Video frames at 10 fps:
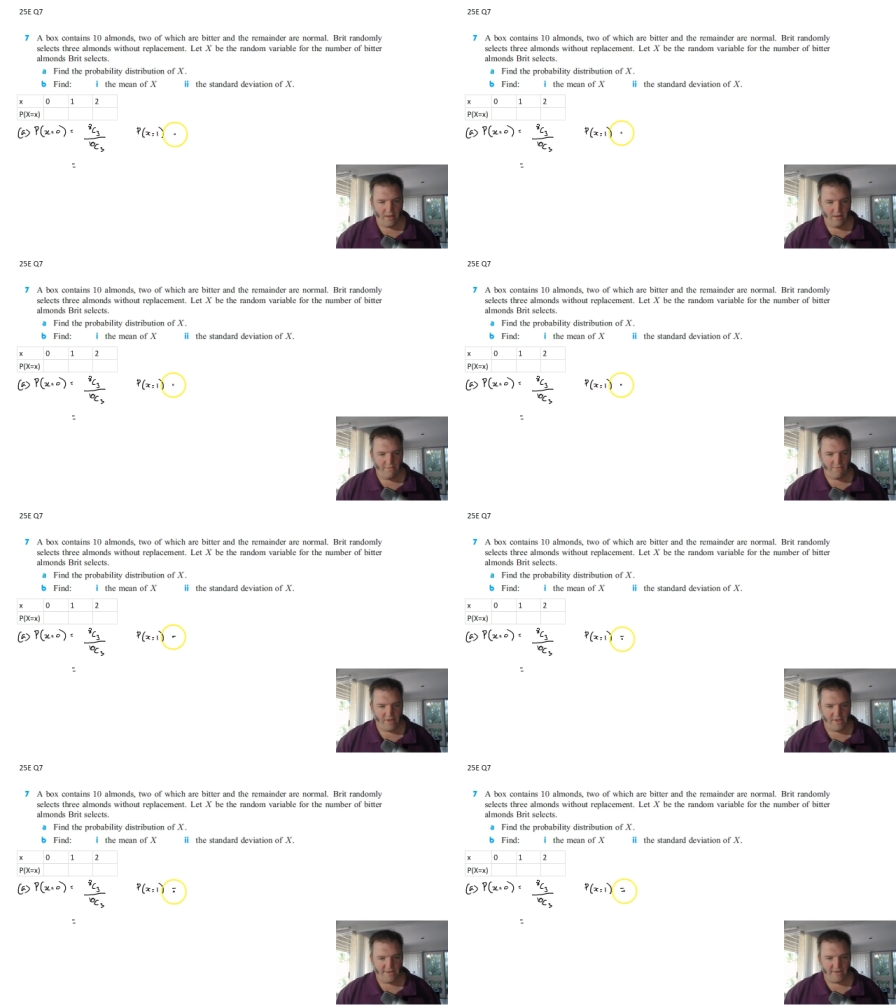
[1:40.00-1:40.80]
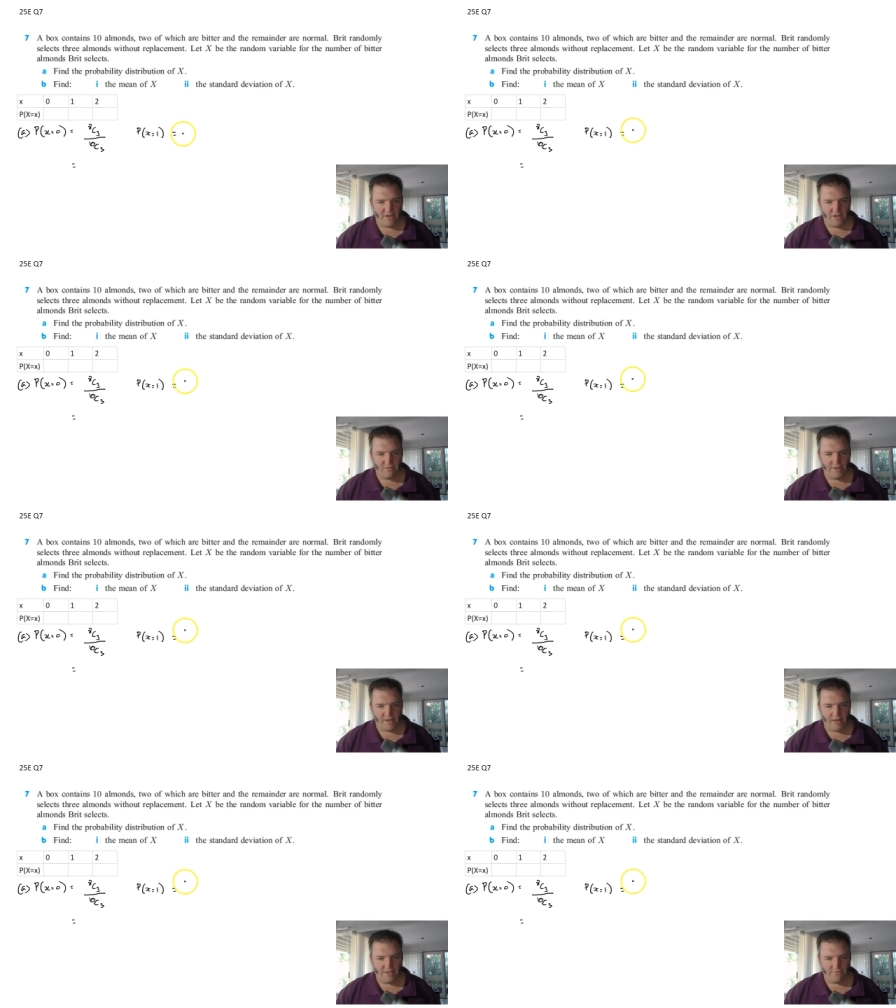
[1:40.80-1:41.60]
If this is going to be the
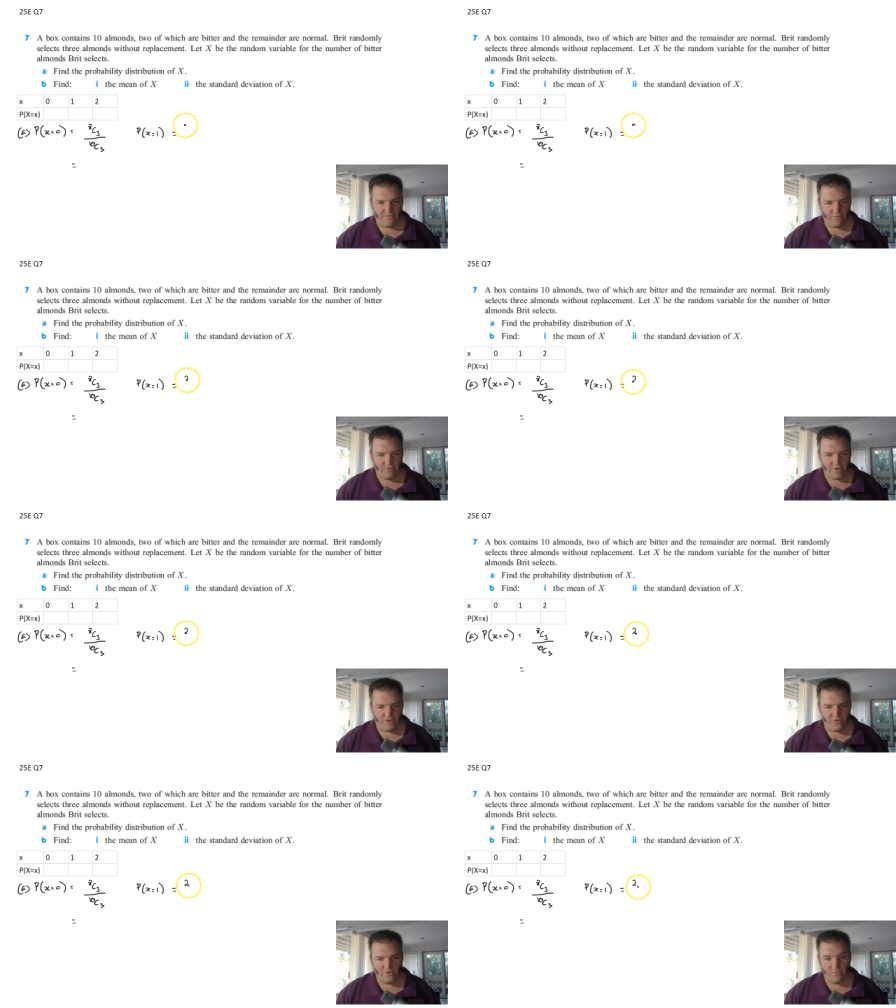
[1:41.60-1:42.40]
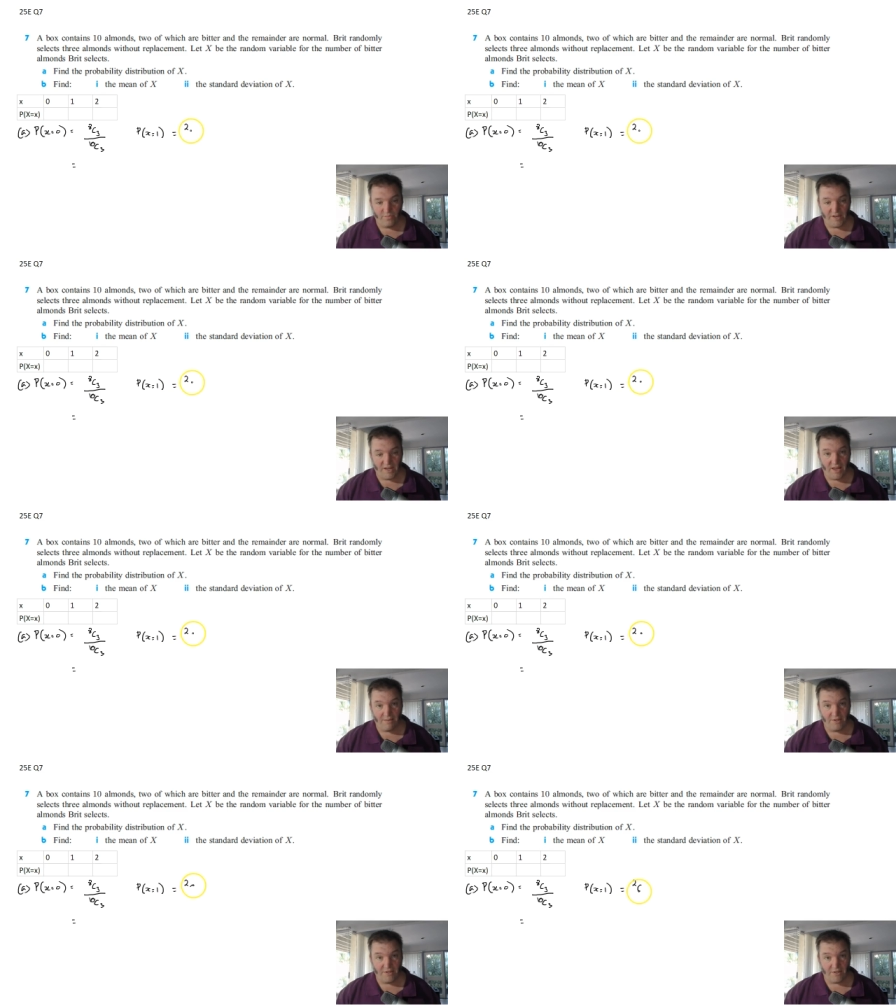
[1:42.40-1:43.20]
case, from the 2 bitter
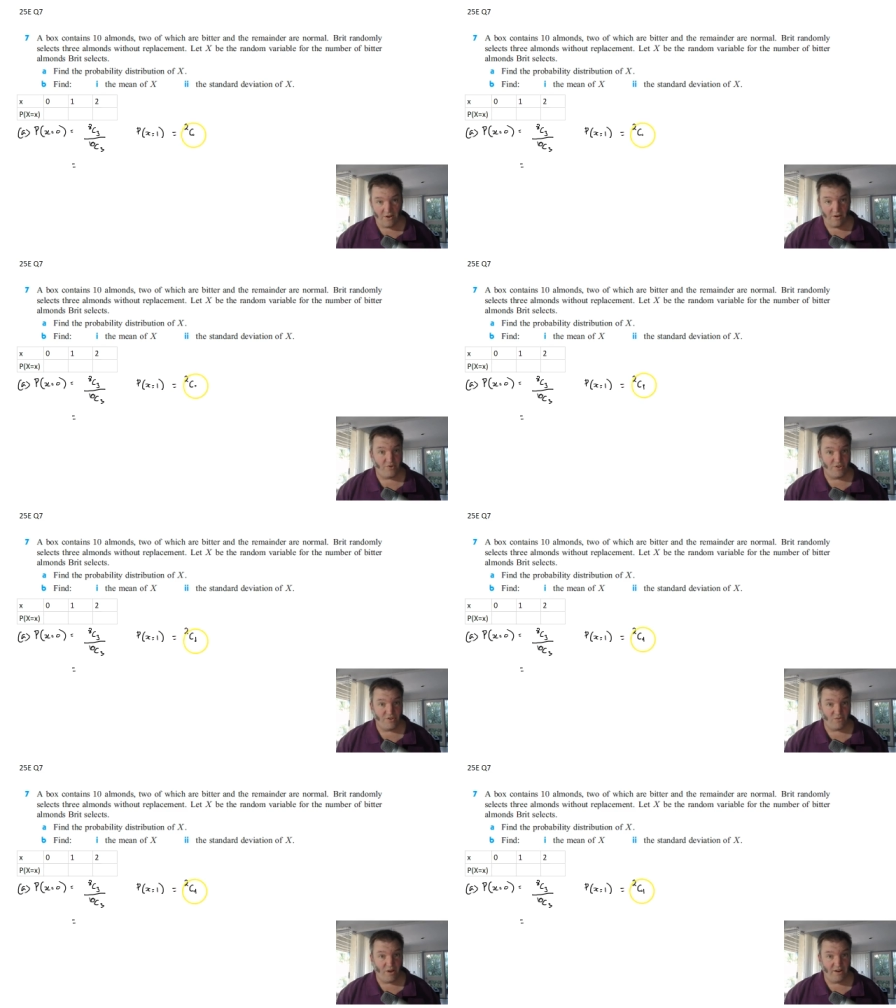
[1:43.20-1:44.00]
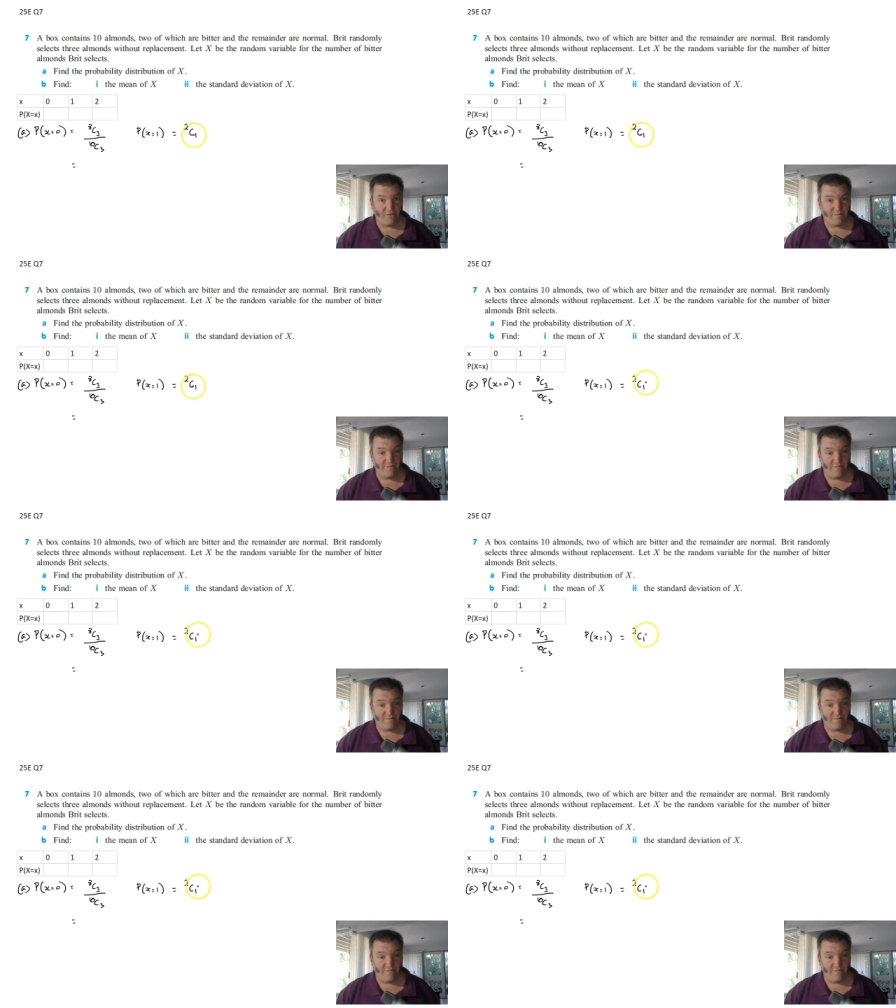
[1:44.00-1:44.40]
almonds, I'm choosing 1 of them,